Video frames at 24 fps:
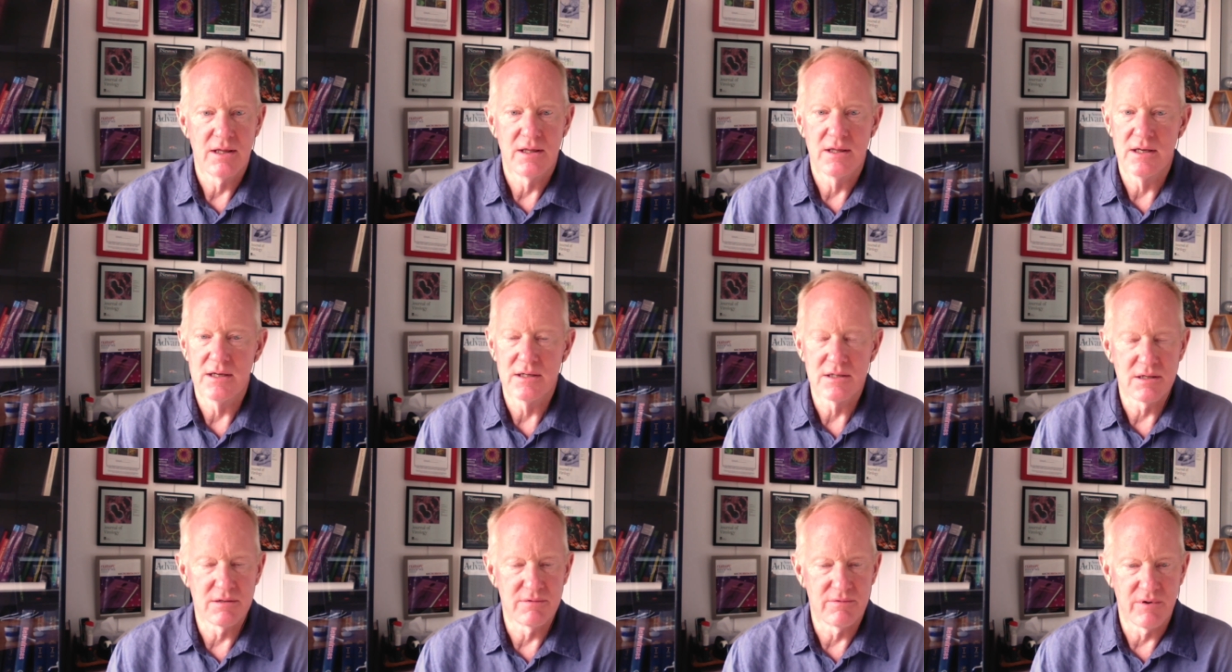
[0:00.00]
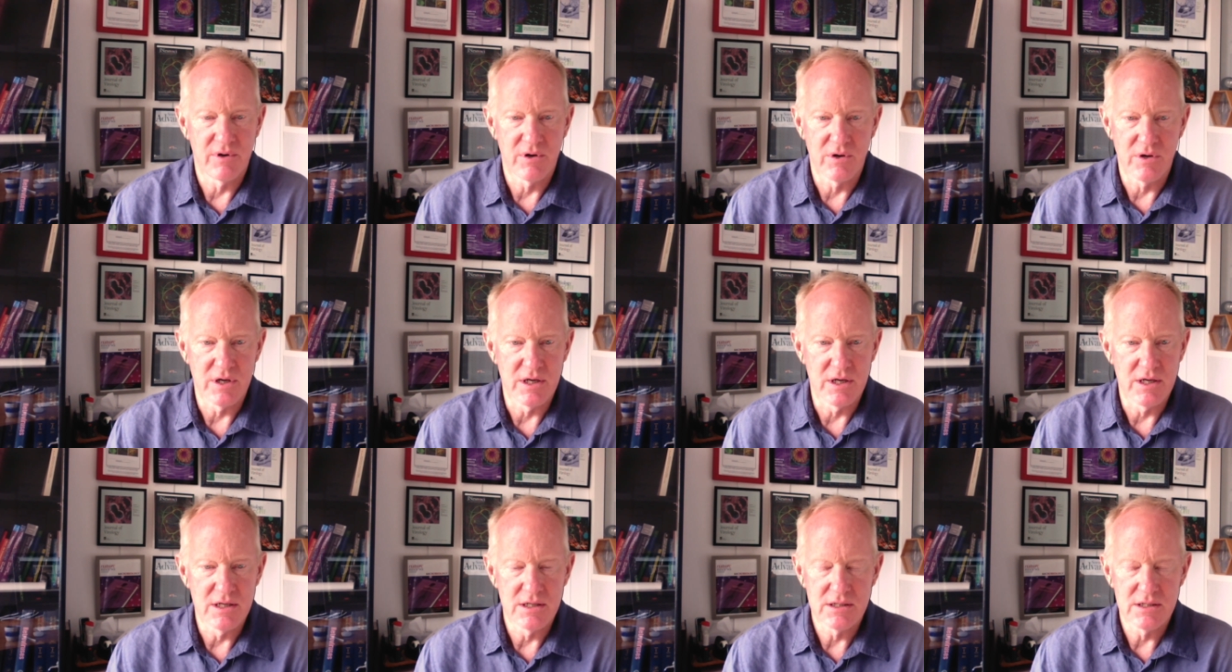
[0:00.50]
This is
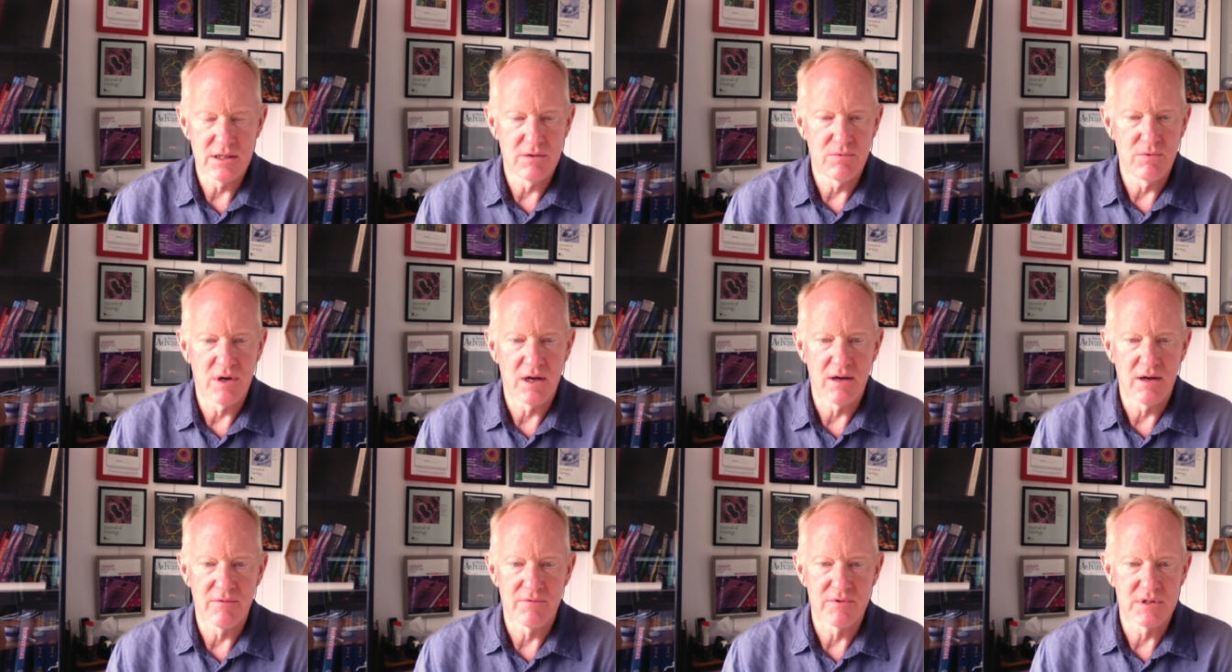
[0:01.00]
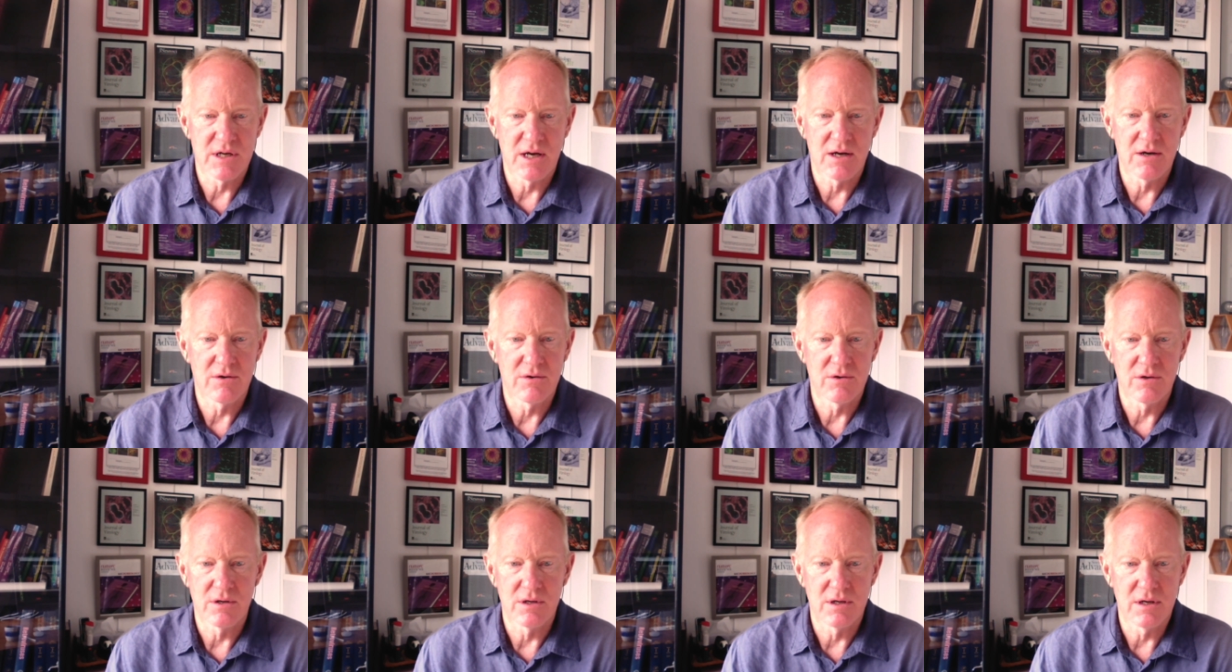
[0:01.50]
very easy. We have
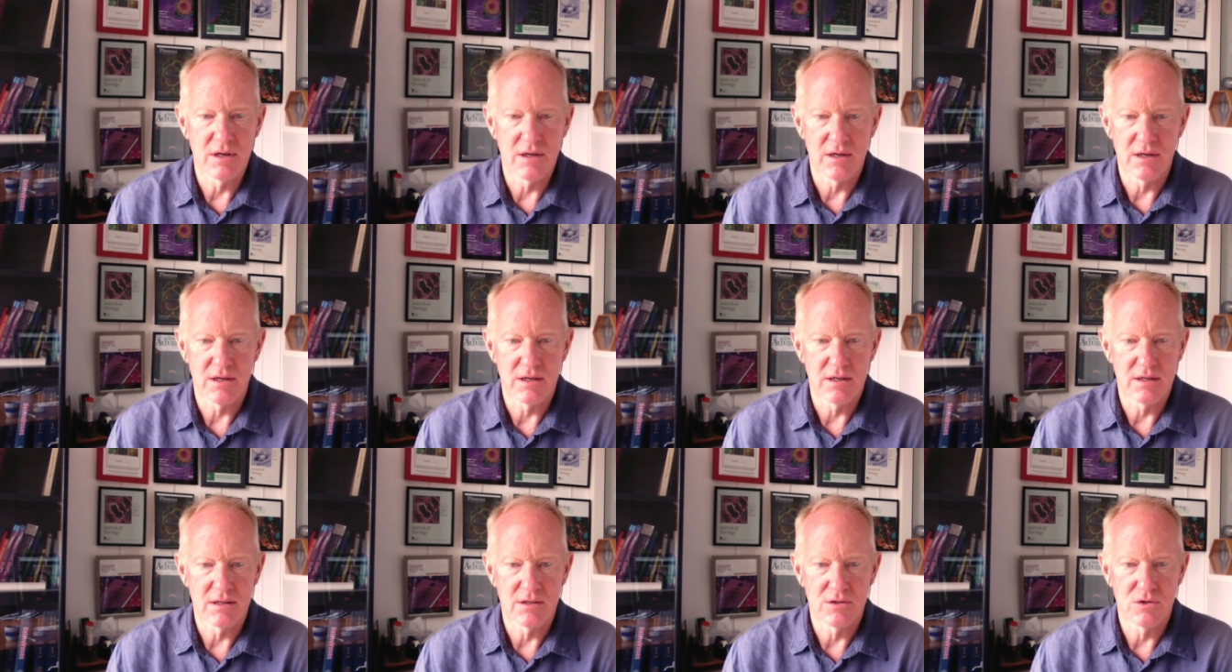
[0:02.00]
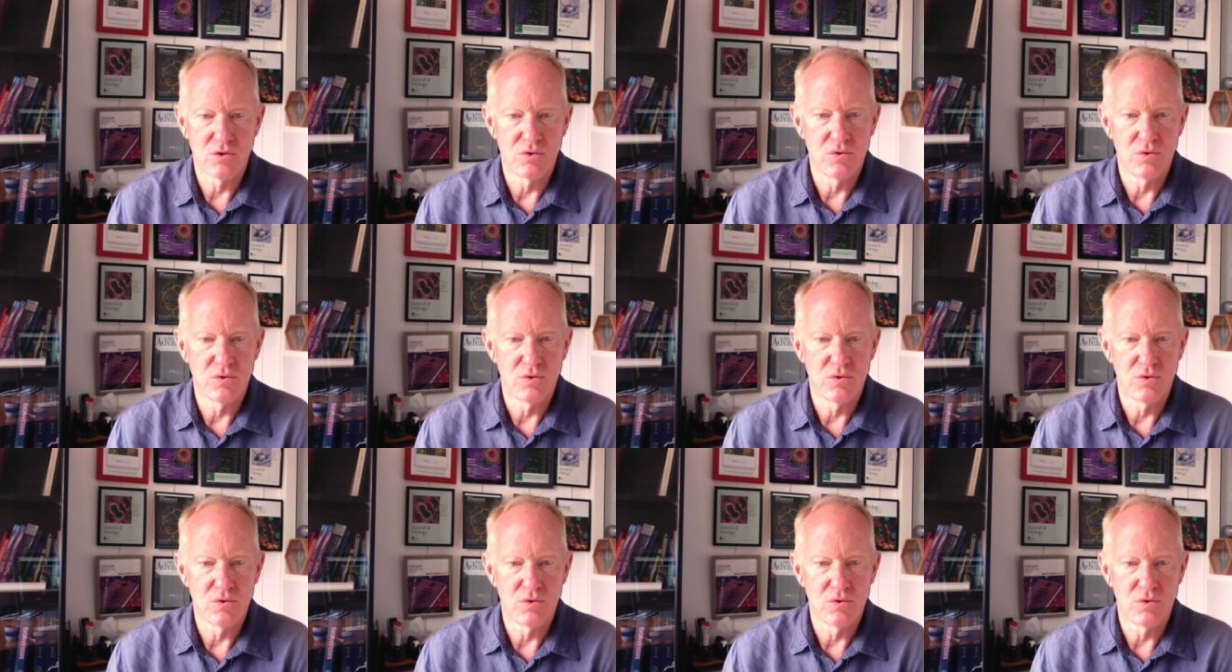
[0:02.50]
standard uh,